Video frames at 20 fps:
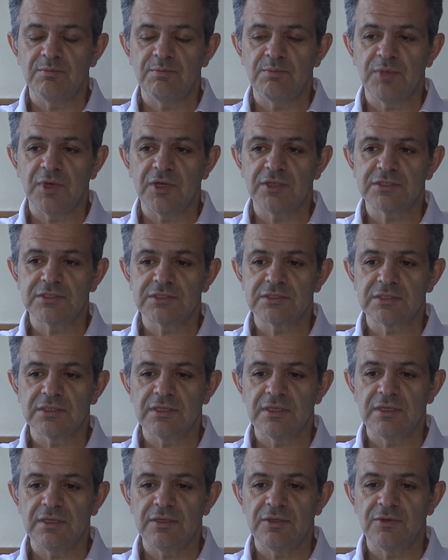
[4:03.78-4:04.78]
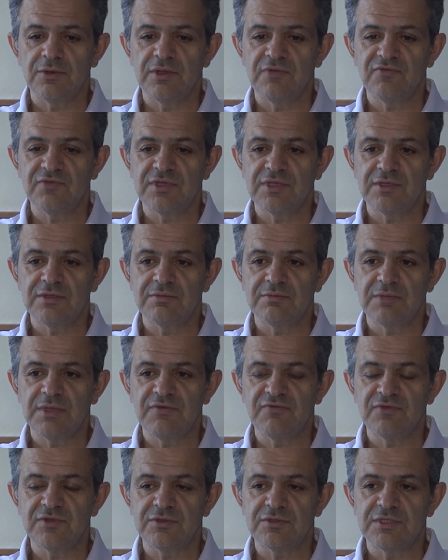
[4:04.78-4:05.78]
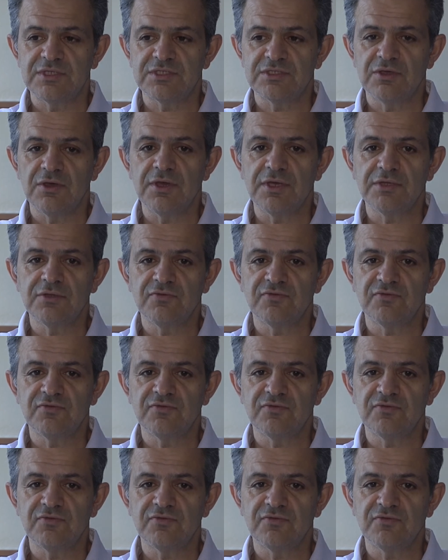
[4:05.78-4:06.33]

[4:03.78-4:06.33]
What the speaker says: But if the design